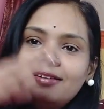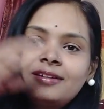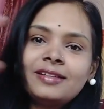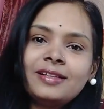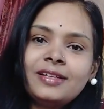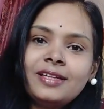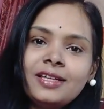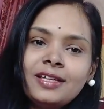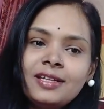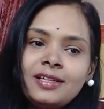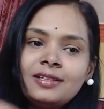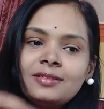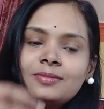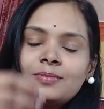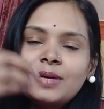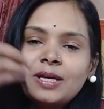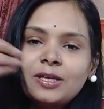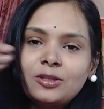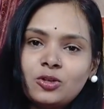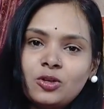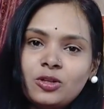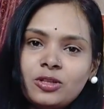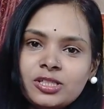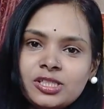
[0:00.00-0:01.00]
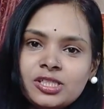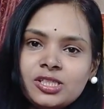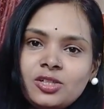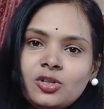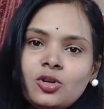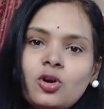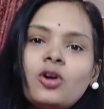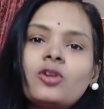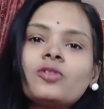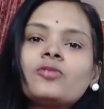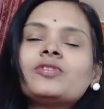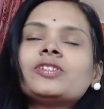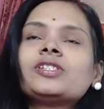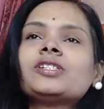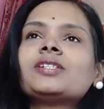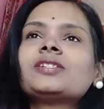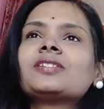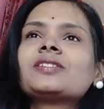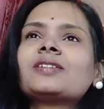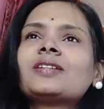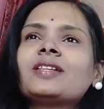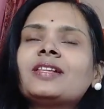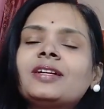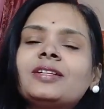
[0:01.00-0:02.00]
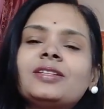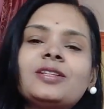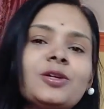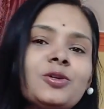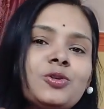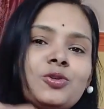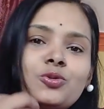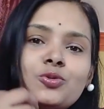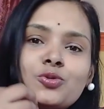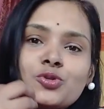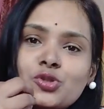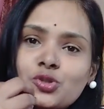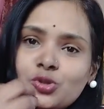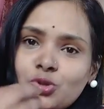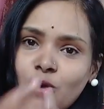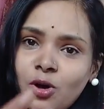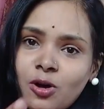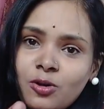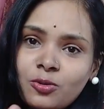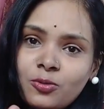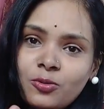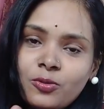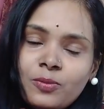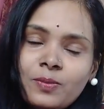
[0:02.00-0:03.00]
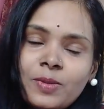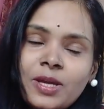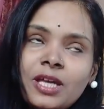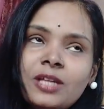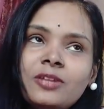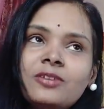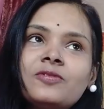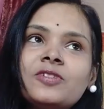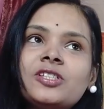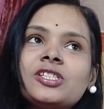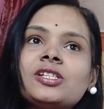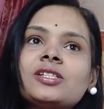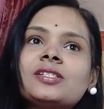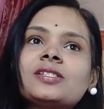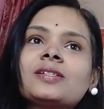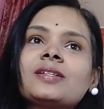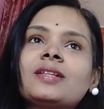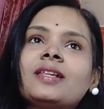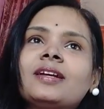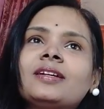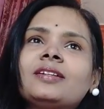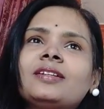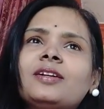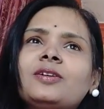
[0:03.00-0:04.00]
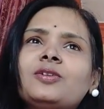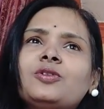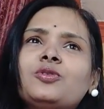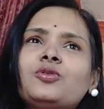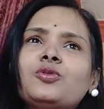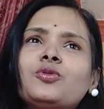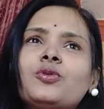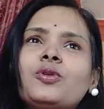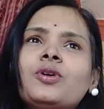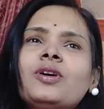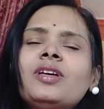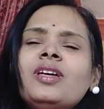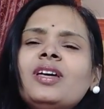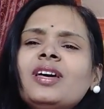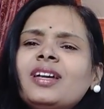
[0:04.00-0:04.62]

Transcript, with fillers: Greek mythology, or which is related to strong women, which is related to,